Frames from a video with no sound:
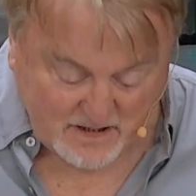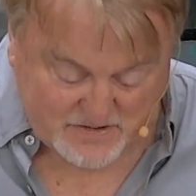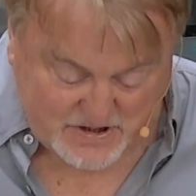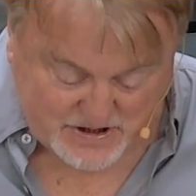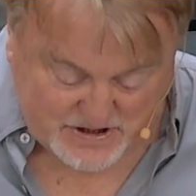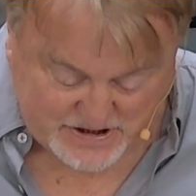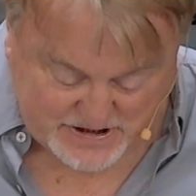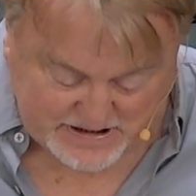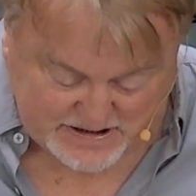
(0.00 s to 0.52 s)
I'll
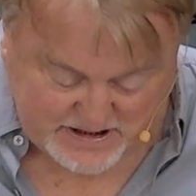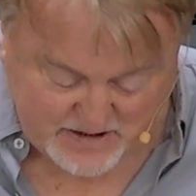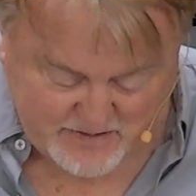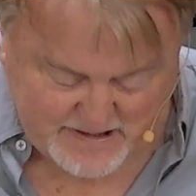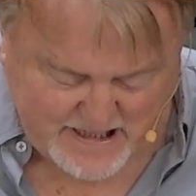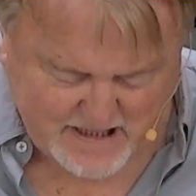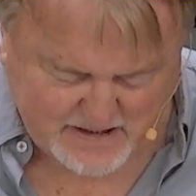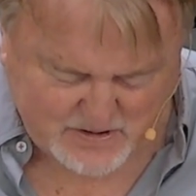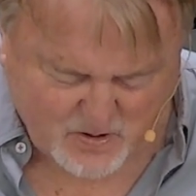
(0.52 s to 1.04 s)
just sit
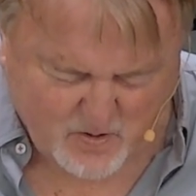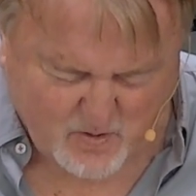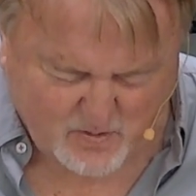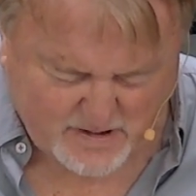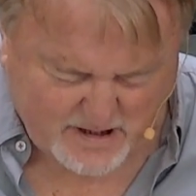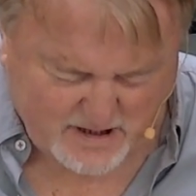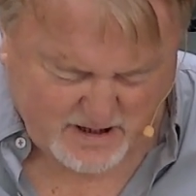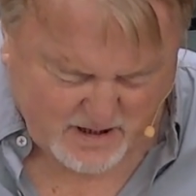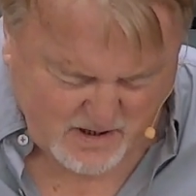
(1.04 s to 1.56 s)
here and act
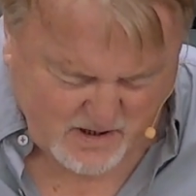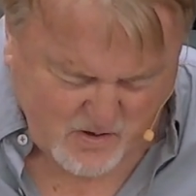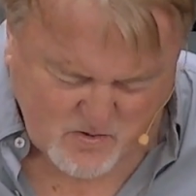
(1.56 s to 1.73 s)
holy.